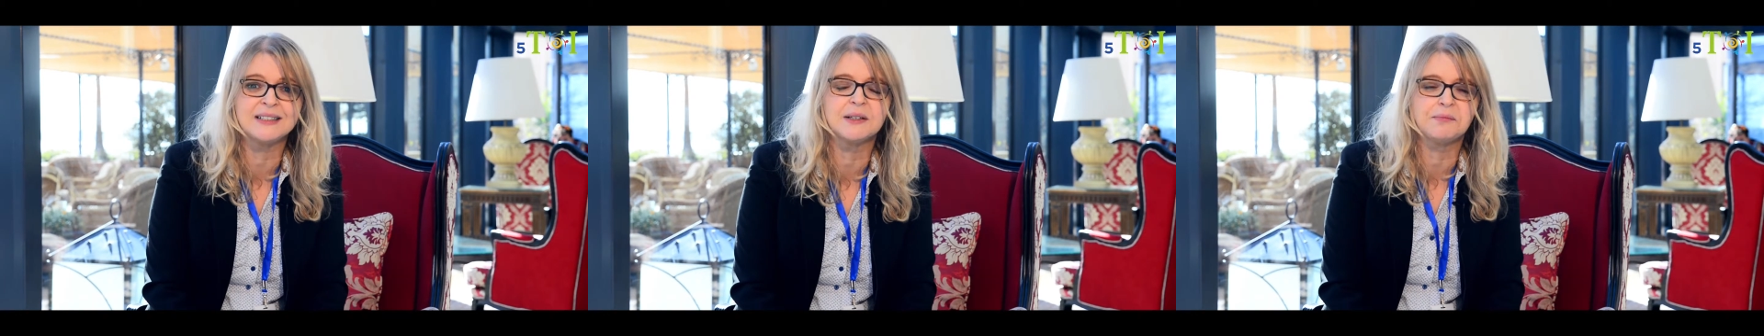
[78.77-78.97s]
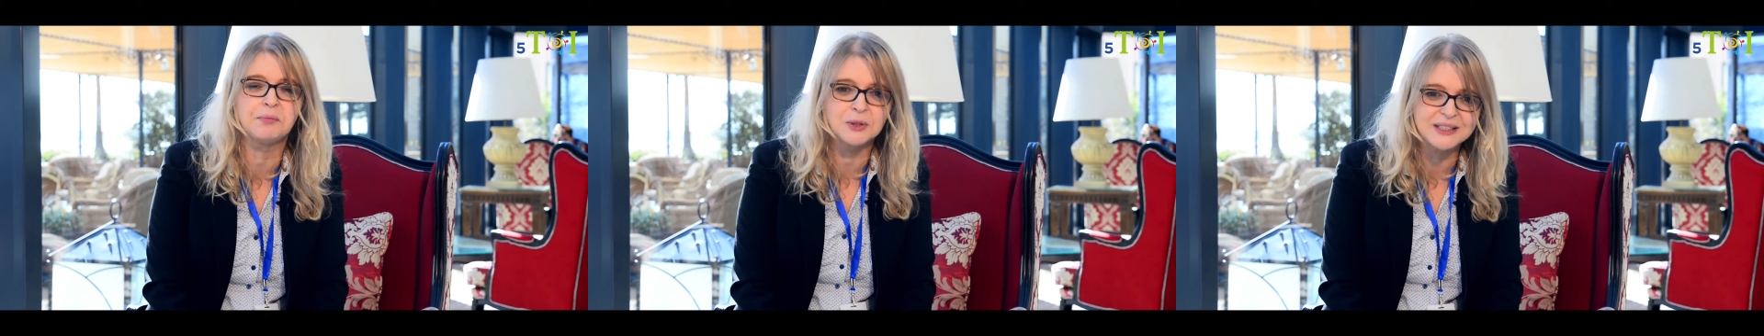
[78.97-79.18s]

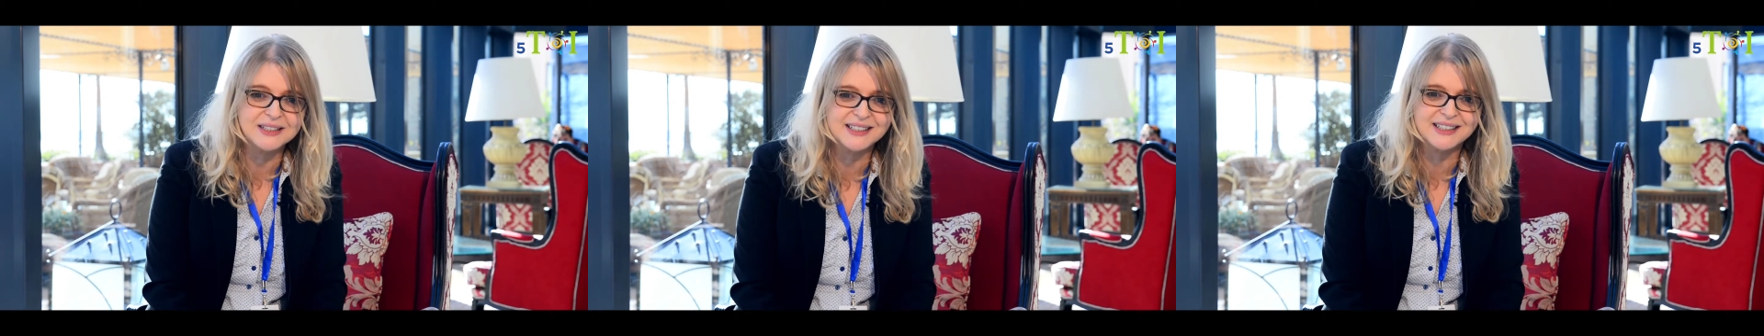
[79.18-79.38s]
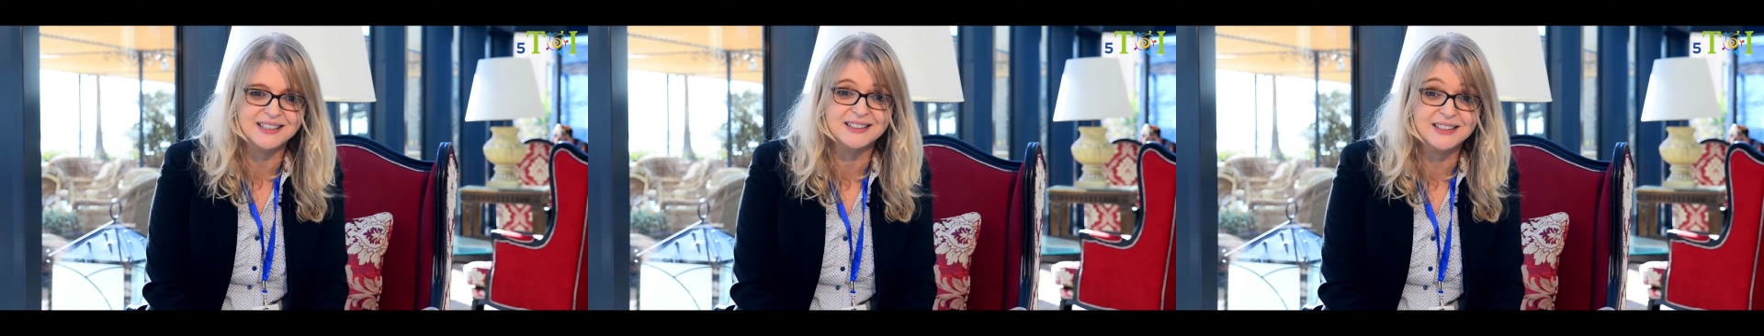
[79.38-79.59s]
in the
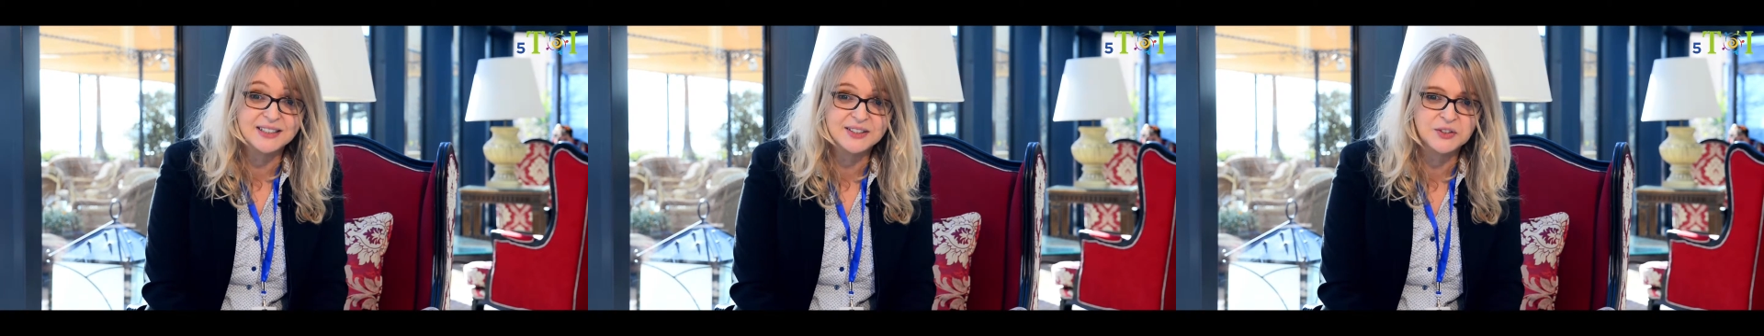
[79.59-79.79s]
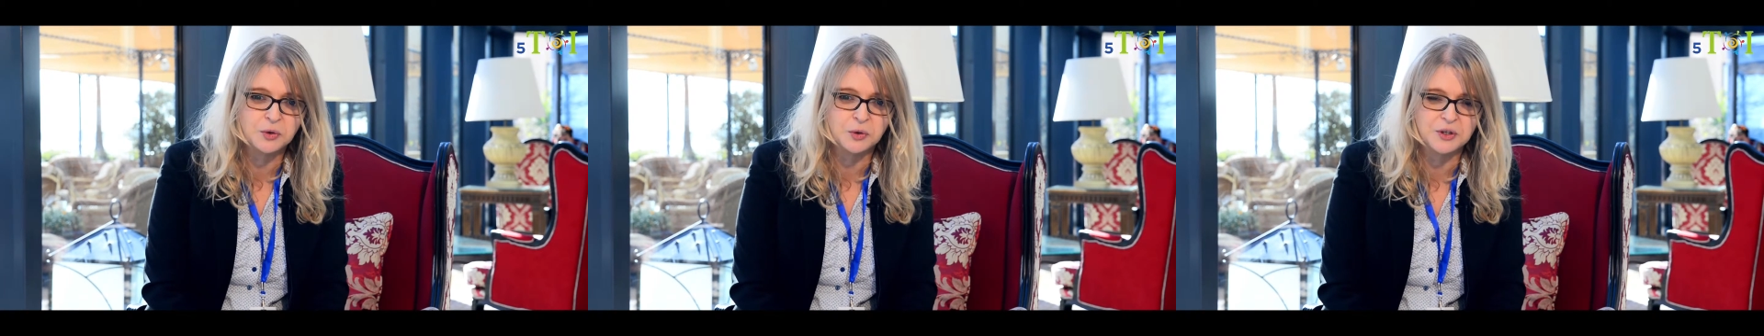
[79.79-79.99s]
political
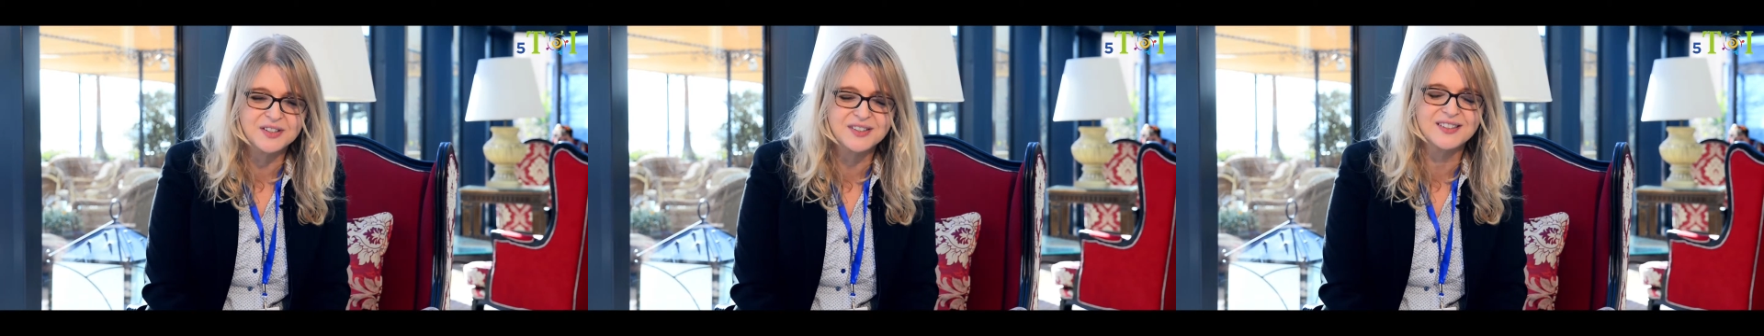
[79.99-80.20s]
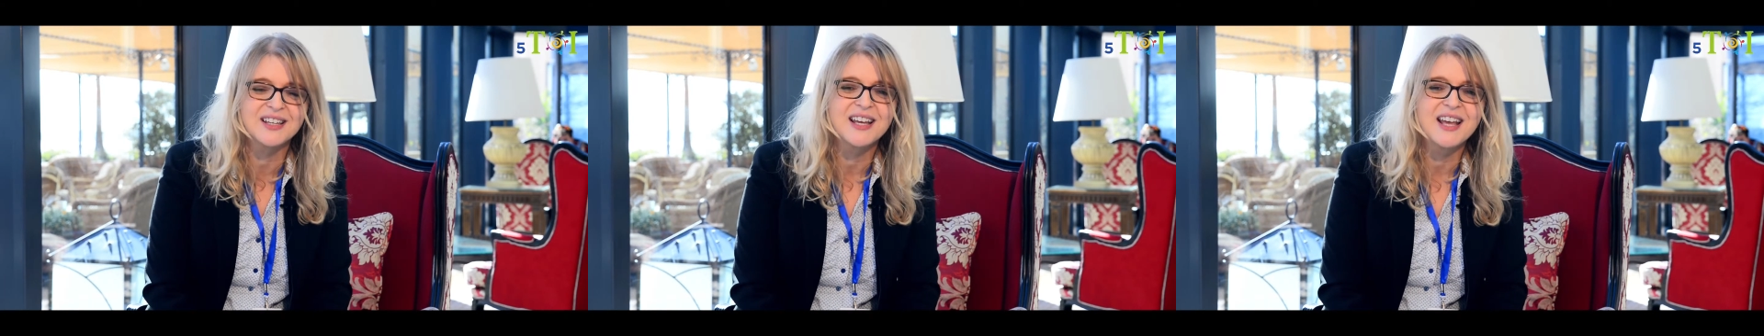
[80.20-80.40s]

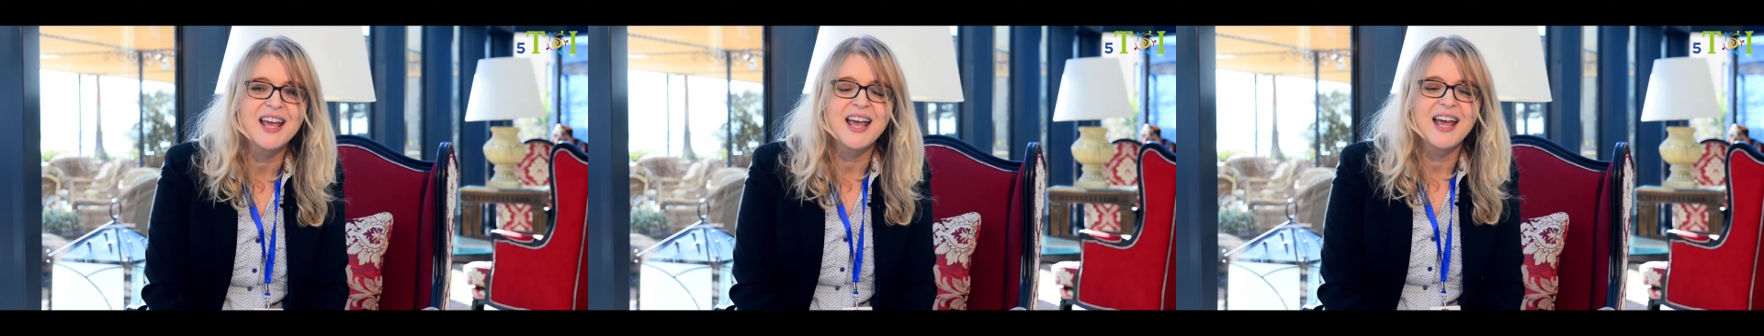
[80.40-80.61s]
discourse.